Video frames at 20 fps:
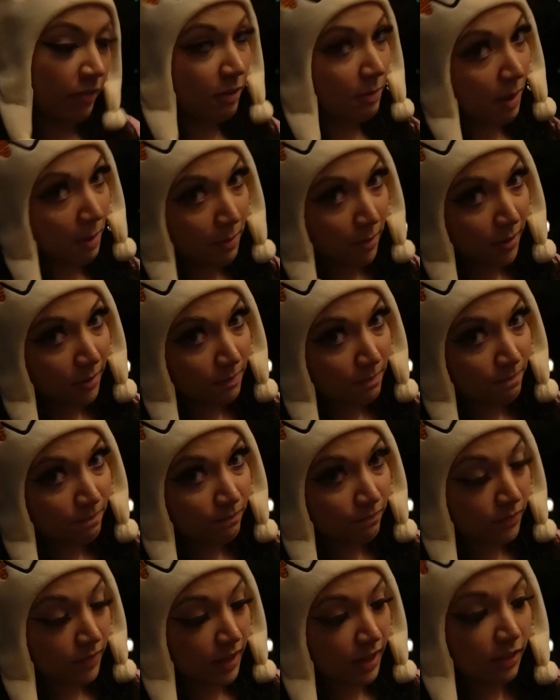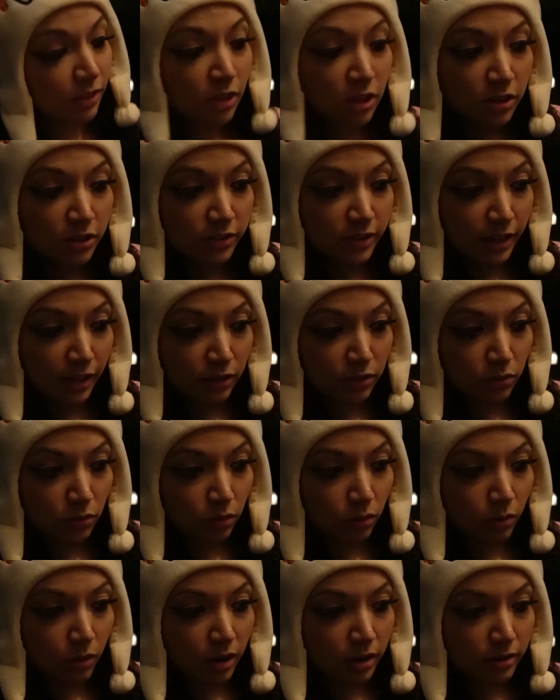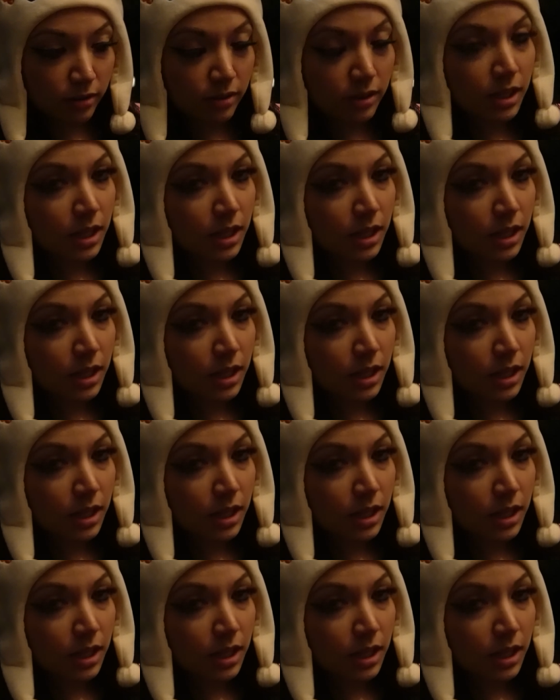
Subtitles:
remember, it looks like a Zoroark,